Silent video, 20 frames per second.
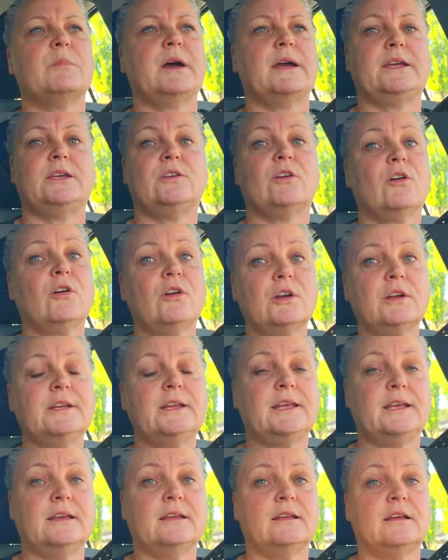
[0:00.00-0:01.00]
my yarn
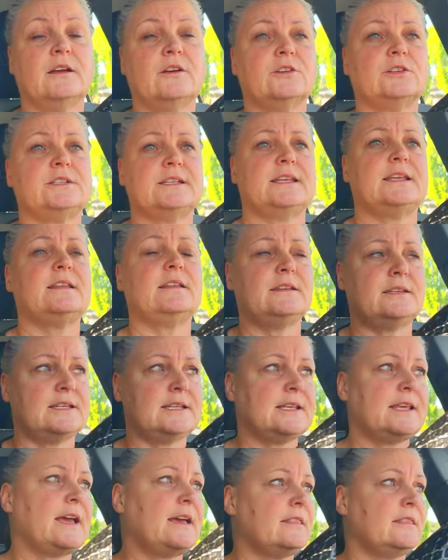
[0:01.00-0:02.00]
in, or to
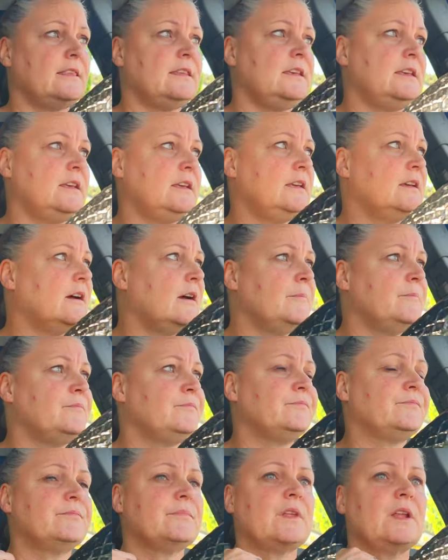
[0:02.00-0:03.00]
get the
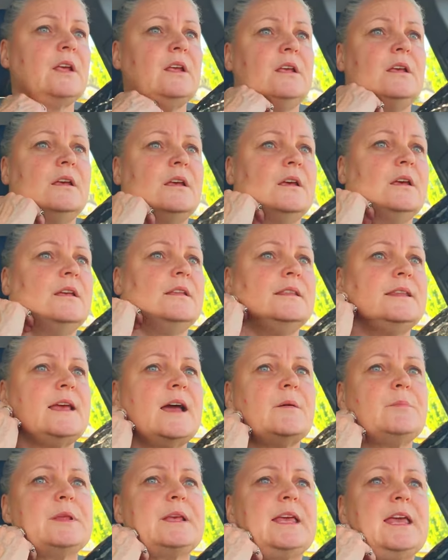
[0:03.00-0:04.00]

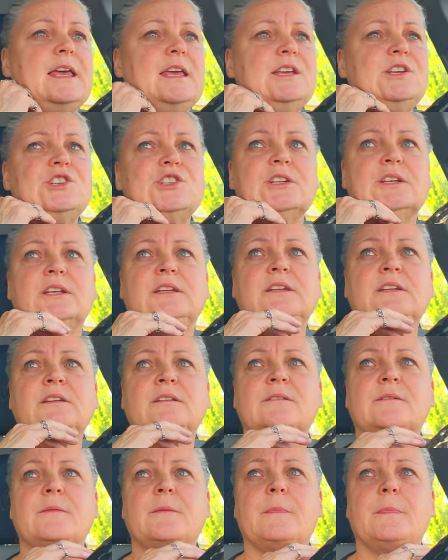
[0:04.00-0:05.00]
application
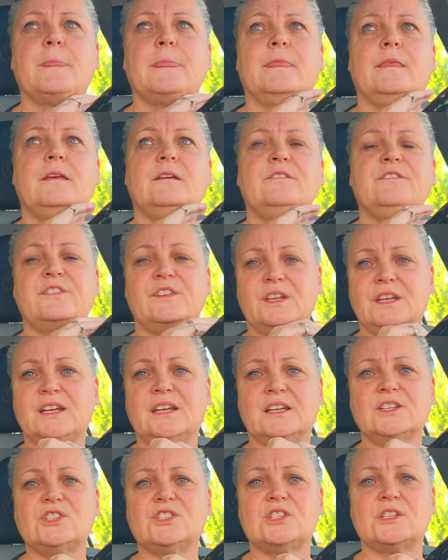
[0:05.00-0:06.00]

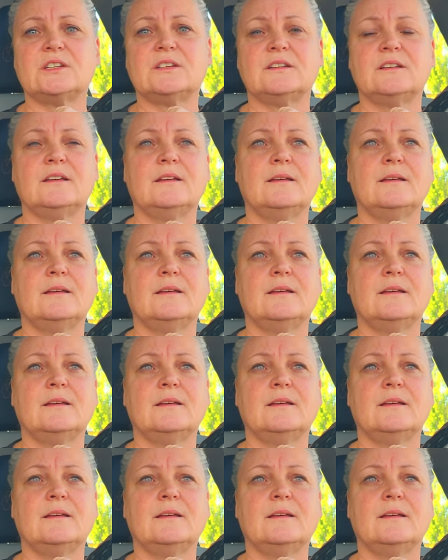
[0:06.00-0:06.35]
finished